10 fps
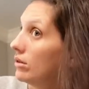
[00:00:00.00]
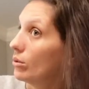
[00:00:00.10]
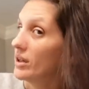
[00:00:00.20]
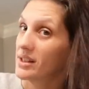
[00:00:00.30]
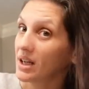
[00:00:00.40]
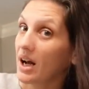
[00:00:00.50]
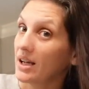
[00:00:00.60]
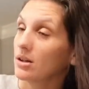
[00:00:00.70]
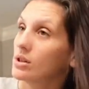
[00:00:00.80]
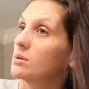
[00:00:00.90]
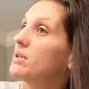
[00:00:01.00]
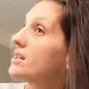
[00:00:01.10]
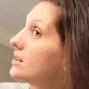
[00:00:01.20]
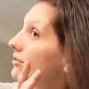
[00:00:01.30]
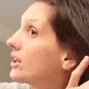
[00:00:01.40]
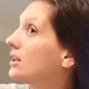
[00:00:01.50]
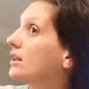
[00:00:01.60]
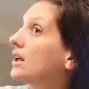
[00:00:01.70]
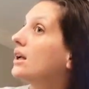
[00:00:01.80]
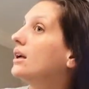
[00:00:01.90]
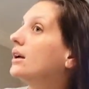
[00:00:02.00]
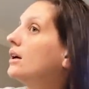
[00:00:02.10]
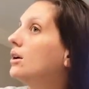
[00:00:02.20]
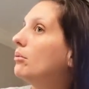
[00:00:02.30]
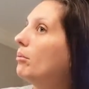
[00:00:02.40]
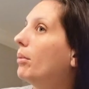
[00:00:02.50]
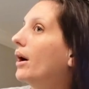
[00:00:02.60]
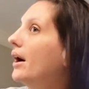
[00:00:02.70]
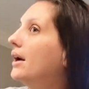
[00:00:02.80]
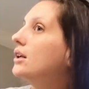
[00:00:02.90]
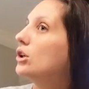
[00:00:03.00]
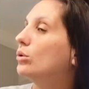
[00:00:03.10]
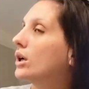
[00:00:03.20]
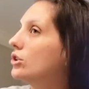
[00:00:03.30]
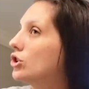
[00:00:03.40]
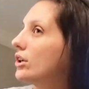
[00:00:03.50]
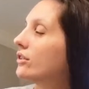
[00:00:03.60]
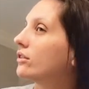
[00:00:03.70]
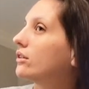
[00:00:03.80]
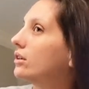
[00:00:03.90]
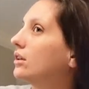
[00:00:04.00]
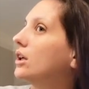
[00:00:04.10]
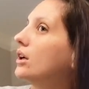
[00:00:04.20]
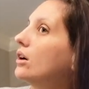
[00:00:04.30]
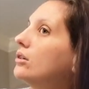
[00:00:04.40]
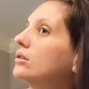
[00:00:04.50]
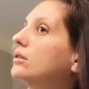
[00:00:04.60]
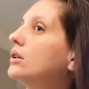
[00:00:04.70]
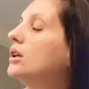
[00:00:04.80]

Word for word: the ones that I use specifically, but you can just, you know,